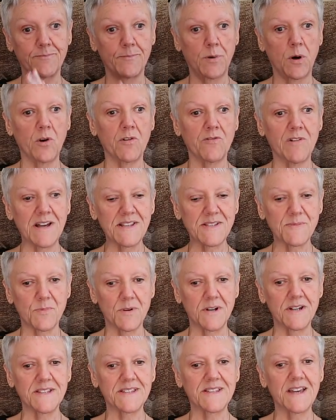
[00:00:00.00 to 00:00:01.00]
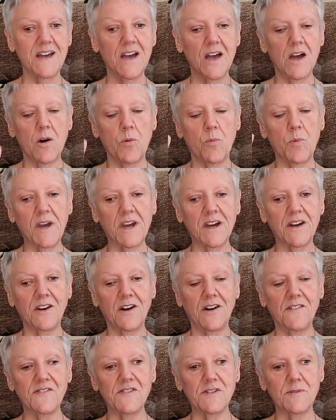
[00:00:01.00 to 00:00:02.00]
bowl of raspberries, we can
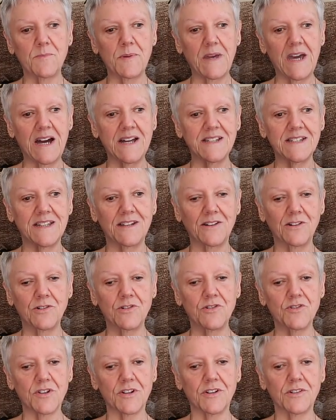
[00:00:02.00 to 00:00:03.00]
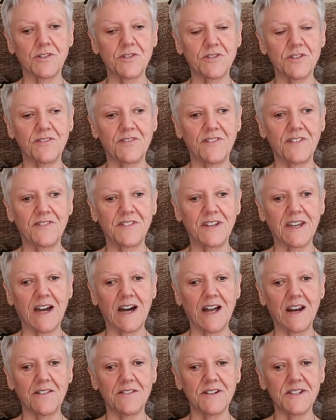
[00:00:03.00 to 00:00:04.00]
often be adding 100, 150
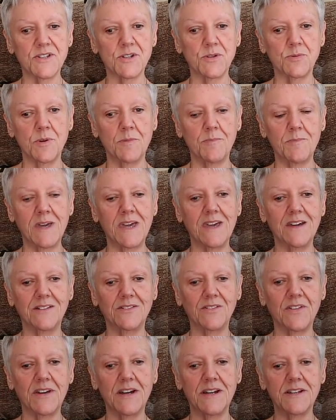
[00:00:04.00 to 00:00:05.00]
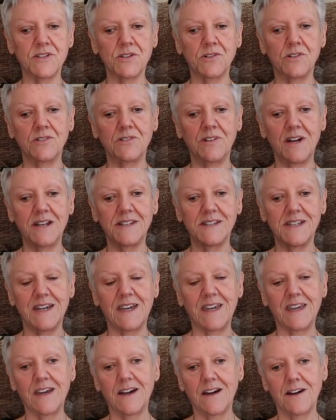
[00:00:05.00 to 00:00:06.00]
calories to a meal that is
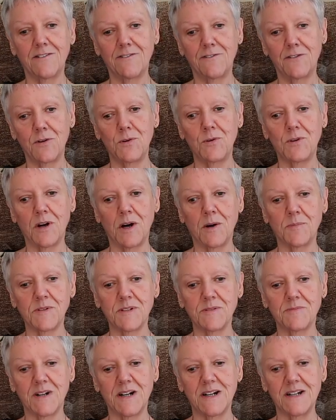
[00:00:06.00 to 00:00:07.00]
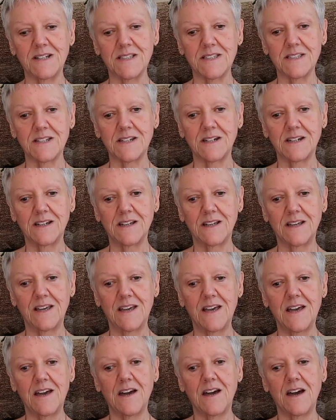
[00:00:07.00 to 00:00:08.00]
already food optimized.
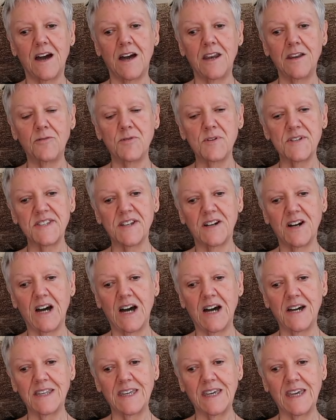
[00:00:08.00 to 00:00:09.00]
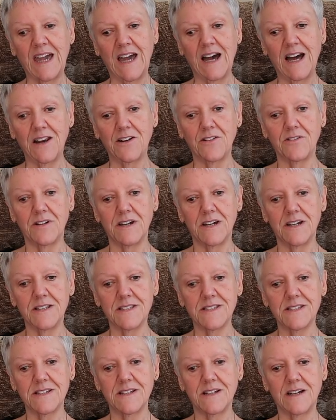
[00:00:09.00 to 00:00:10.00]
And if we start adding
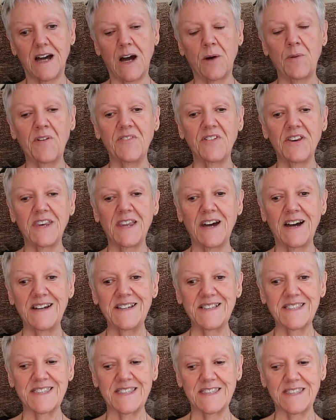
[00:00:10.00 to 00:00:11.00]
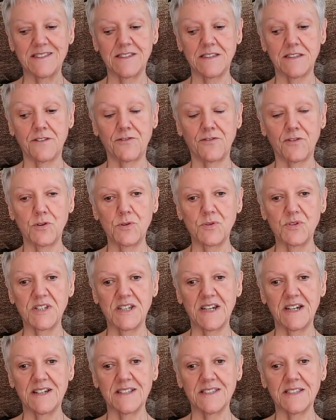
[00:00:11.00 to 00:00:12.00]
calories, however nice the fruit
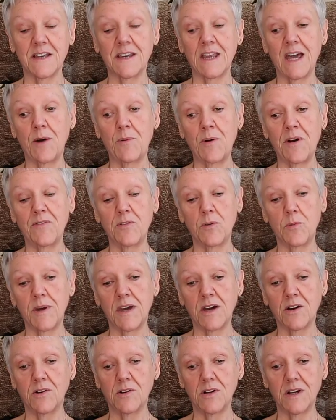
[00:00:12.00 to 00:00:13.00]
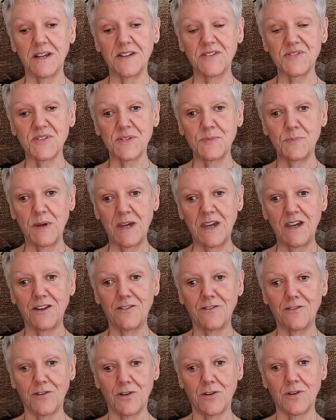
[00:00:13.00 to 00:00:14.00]
is, and however we call it speed
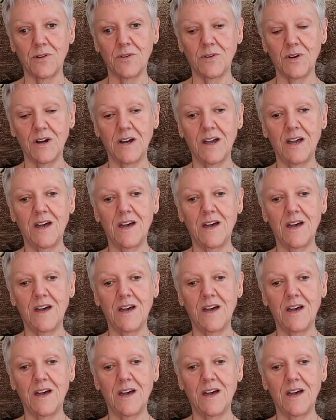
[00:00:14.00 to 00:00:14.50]
fruit,